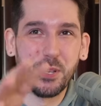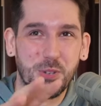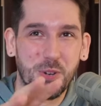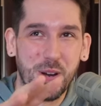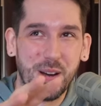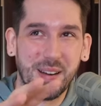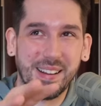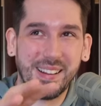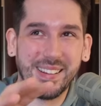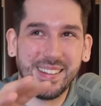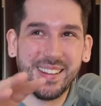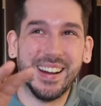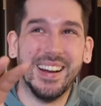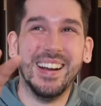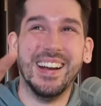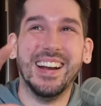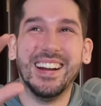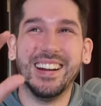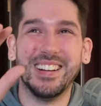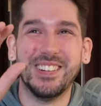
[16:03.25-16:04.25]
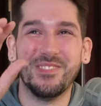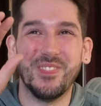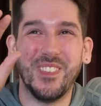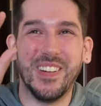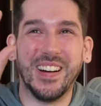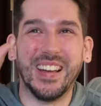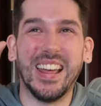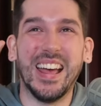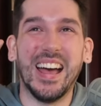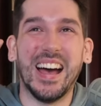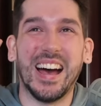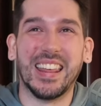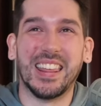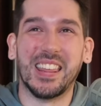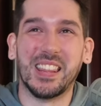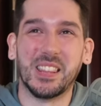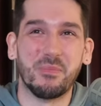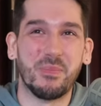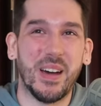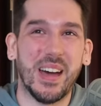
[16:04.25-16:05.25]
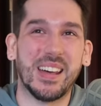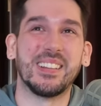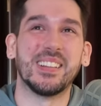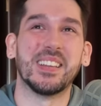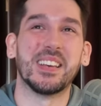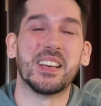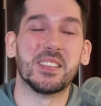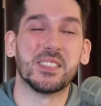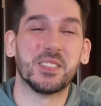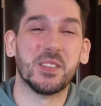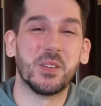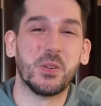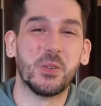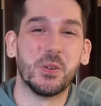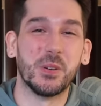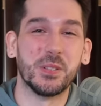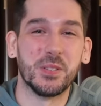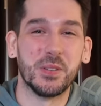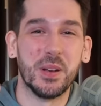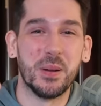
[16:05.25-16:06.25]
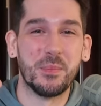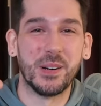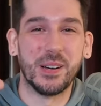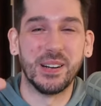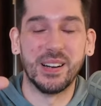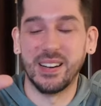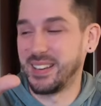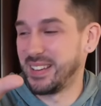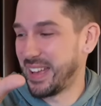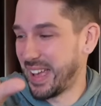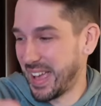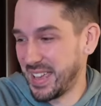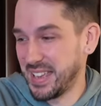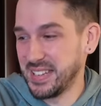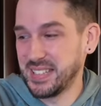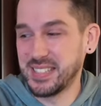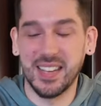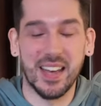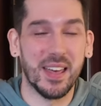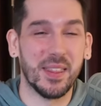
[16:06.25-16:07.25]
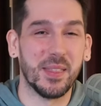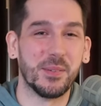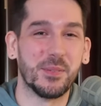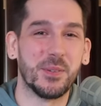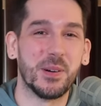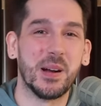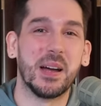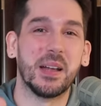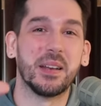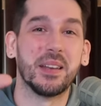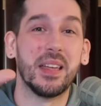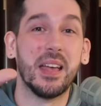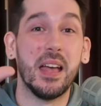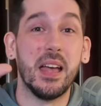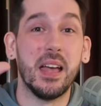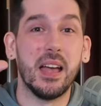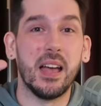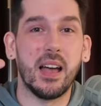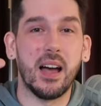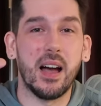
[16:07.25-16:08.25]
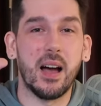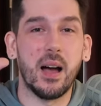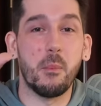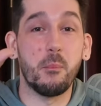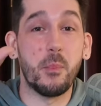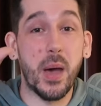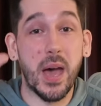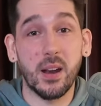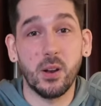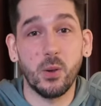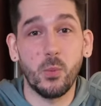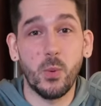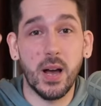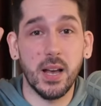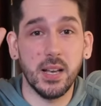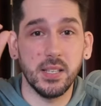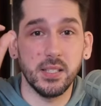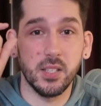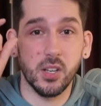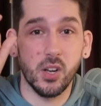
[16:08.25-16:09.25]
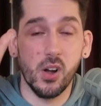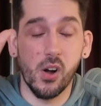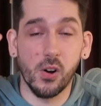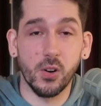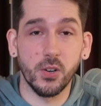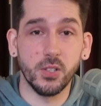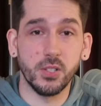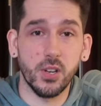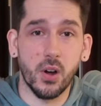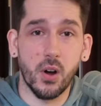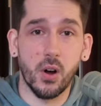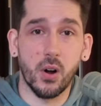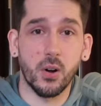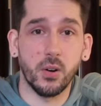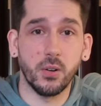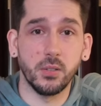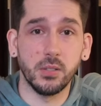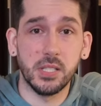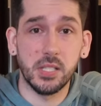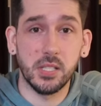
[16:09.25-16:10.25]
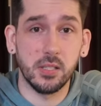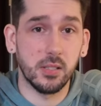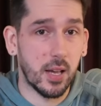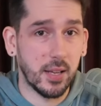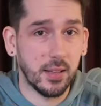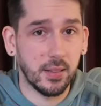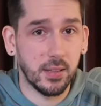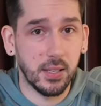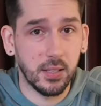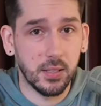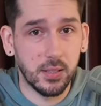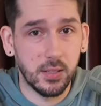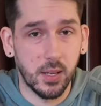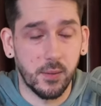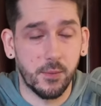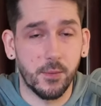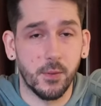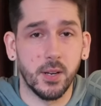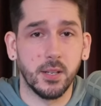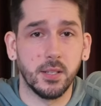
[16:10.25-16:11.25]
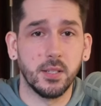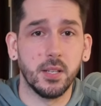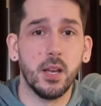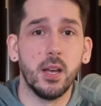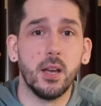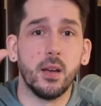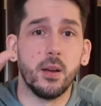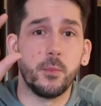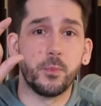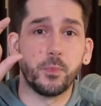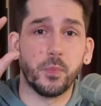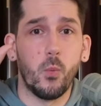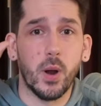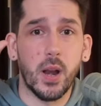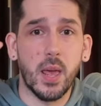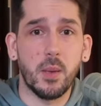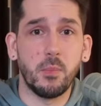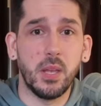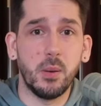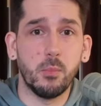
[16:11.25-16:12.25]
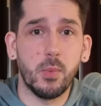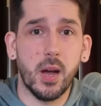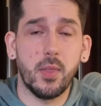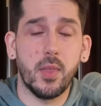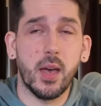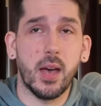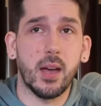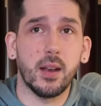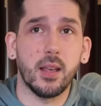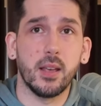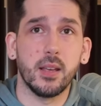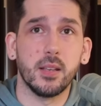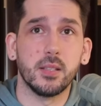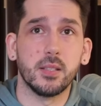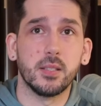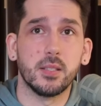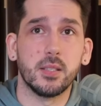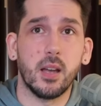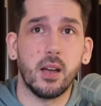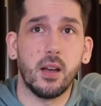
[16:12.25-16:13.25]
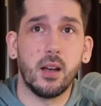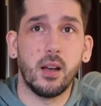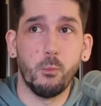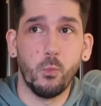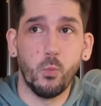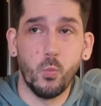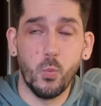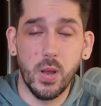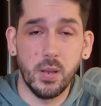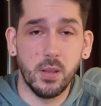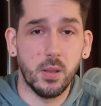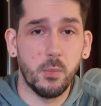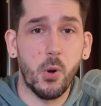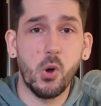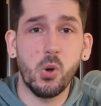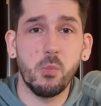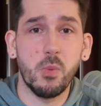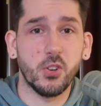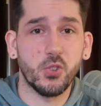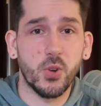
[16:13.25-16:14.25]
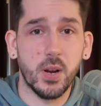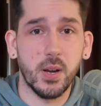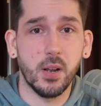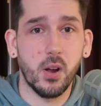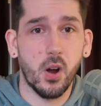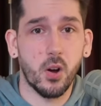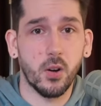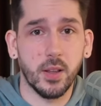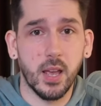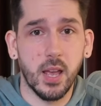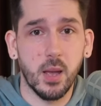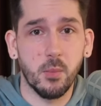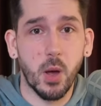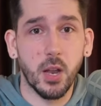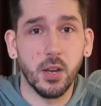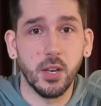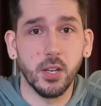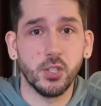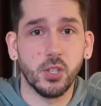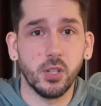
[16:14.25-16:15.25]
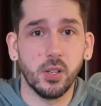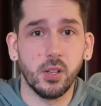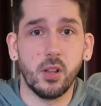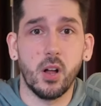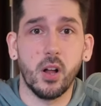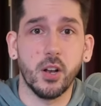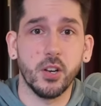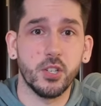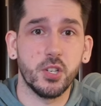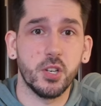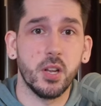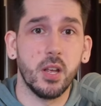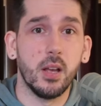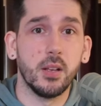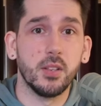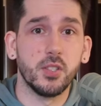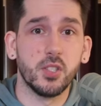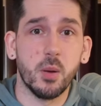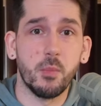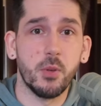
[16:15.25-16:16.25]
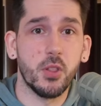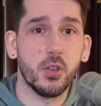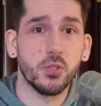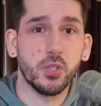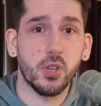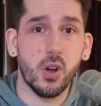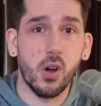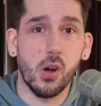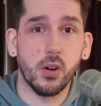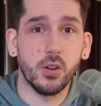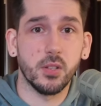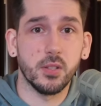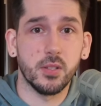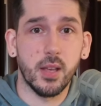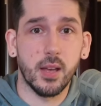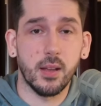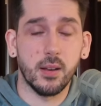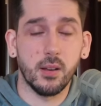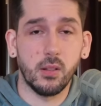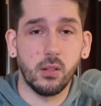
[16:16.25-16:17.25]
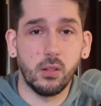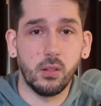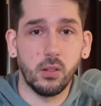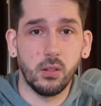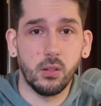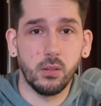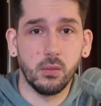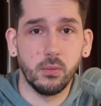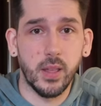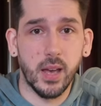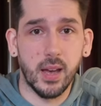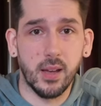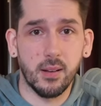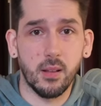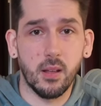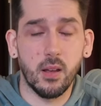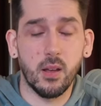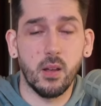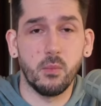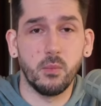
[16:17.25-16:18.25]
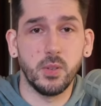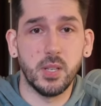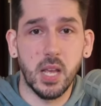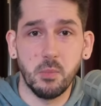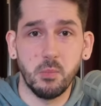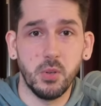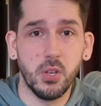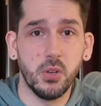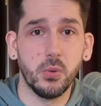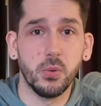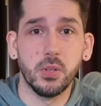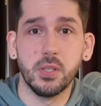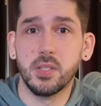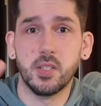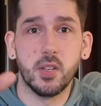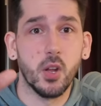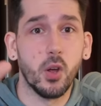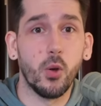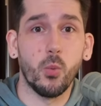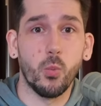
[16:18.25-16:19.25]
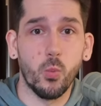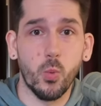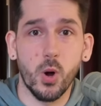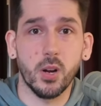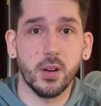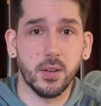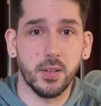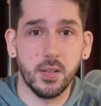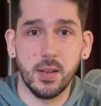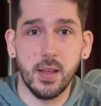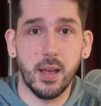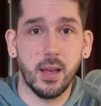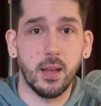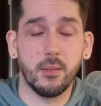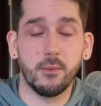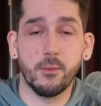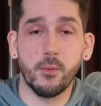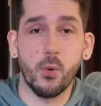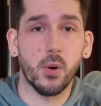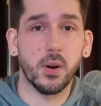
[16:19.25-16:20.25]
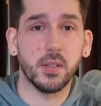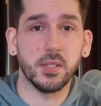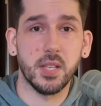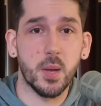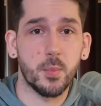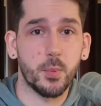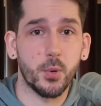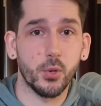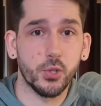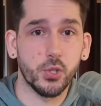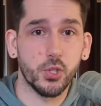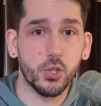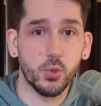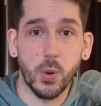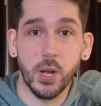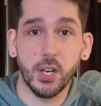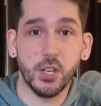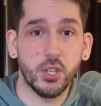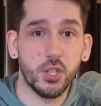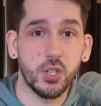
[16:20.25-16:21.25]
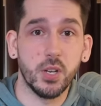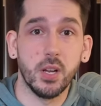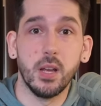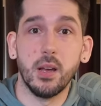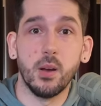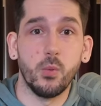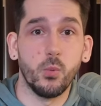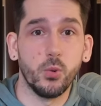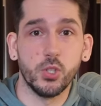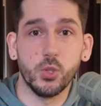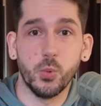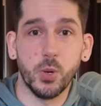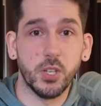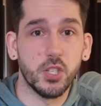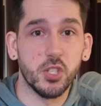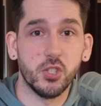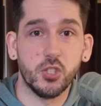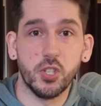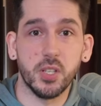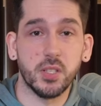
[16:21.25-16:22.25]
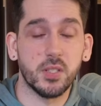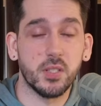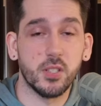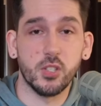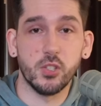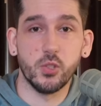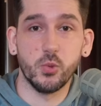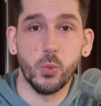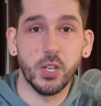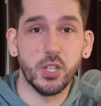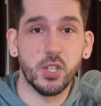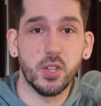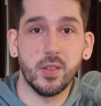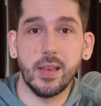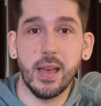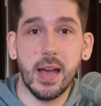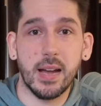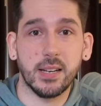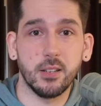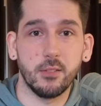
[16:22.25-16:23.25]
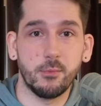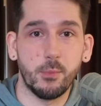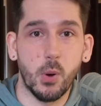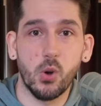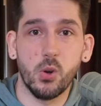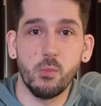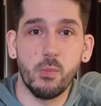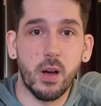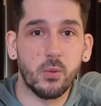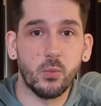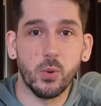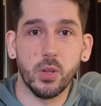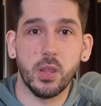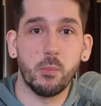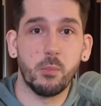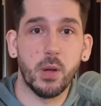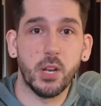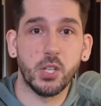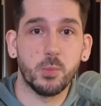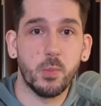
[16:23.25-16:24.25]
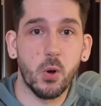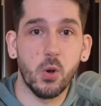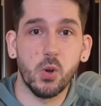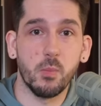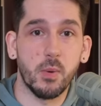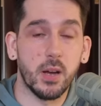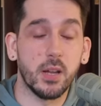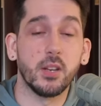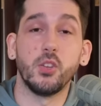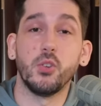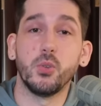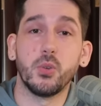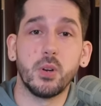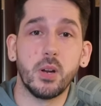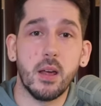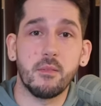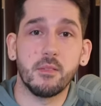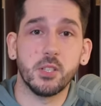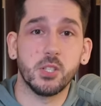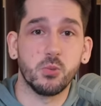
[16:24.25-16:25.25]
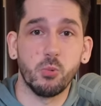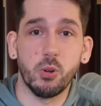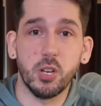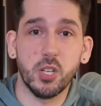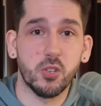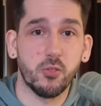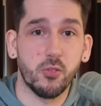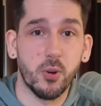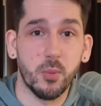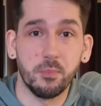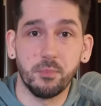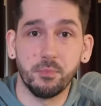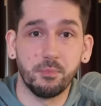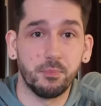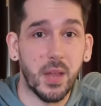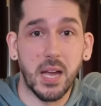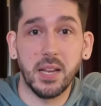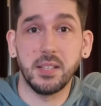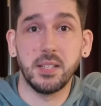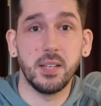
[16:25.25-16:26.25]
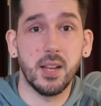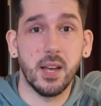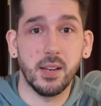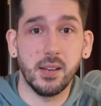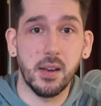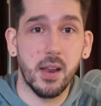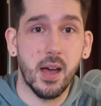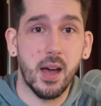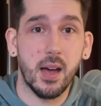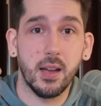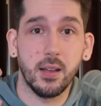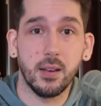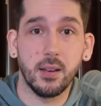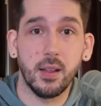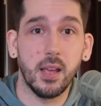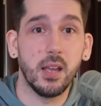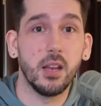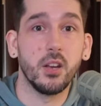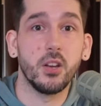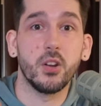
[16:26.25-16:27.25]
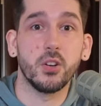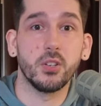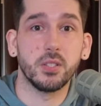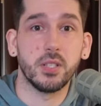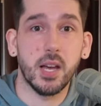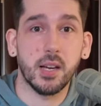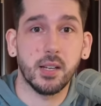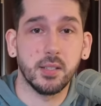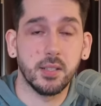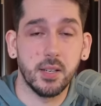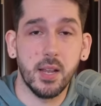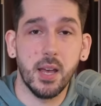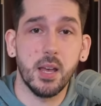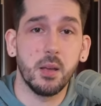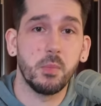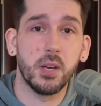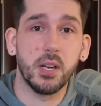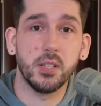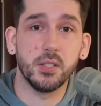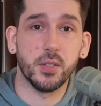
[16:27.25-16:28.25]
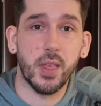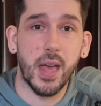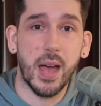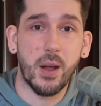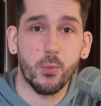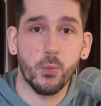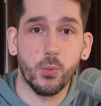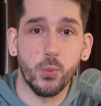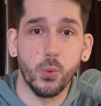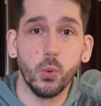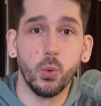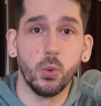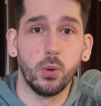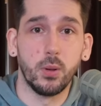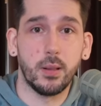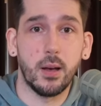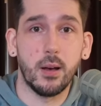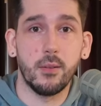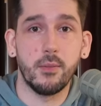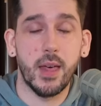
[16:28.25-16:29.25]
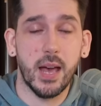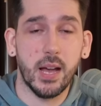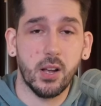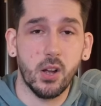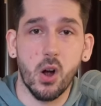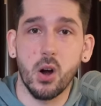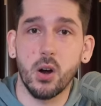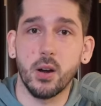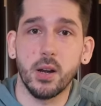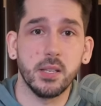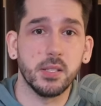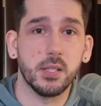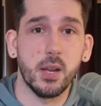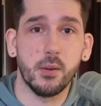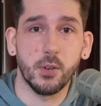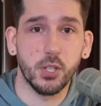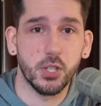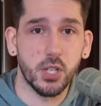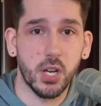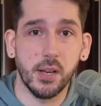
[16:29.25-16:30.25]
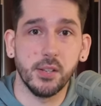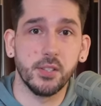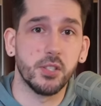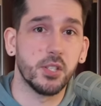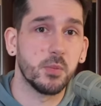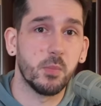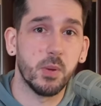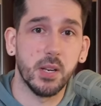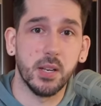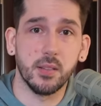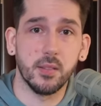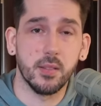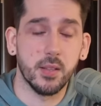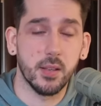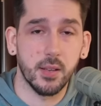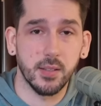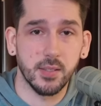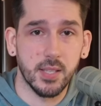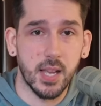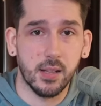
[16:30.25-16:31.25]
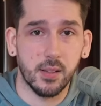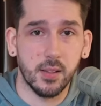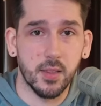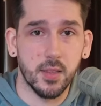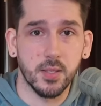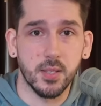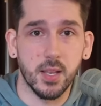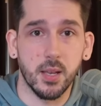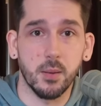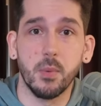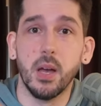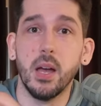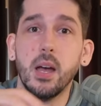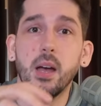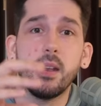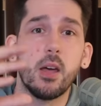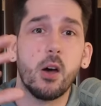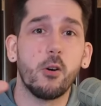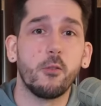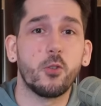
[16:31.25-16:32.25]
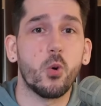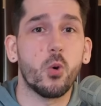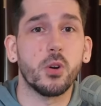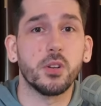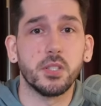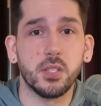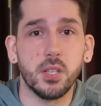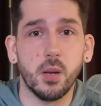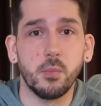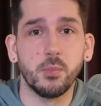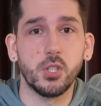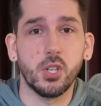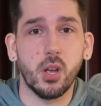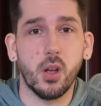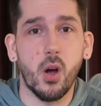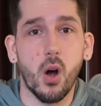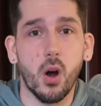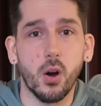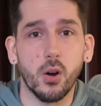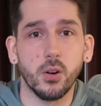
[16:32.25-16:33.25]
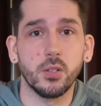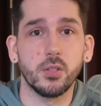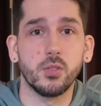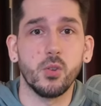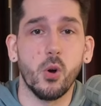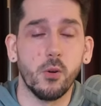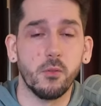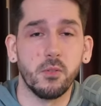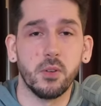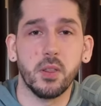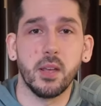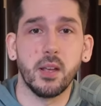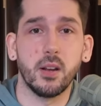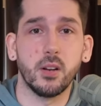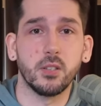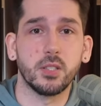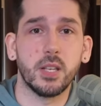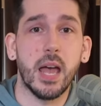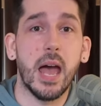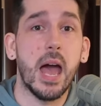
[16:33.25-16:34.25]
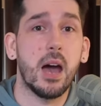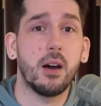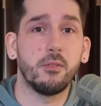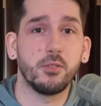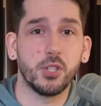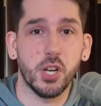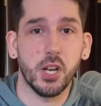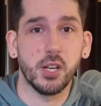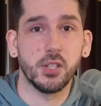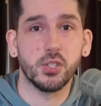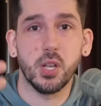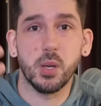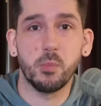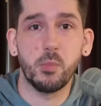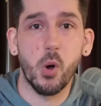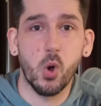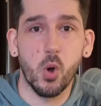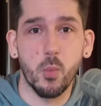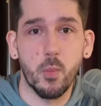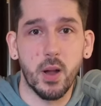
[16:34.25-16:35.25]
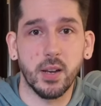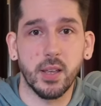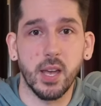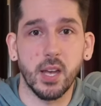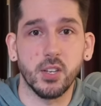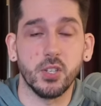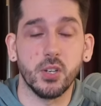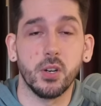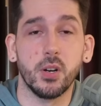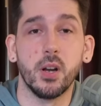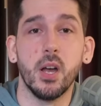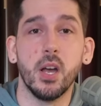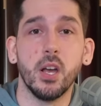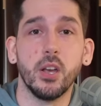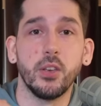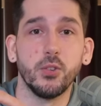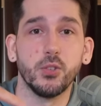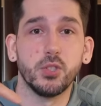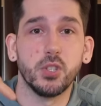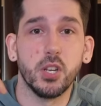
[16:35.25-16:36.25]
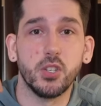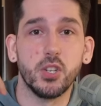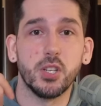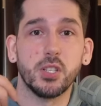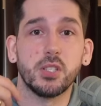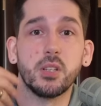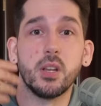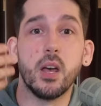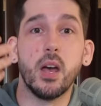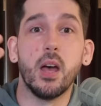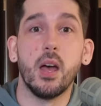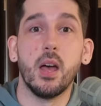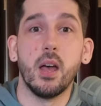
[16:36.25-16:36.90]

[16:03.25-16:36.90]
the trading in there. But I think the battling is so cool. So number 8, I think we're on. Battle-wise, cards are slightly different. What I mean by that is when the Pokemon Trading Card Game initially launched, some of those cards that debuted still work today. For example, Switch. Switch is just switch the active Pokemon with a bench Pokemon. You could have a Switch from 1999 in your deck today because that rule of that card has never changed. It's been exactly the same. Now, of course, some cards over the years have changed, like Pokemon Catcher used to just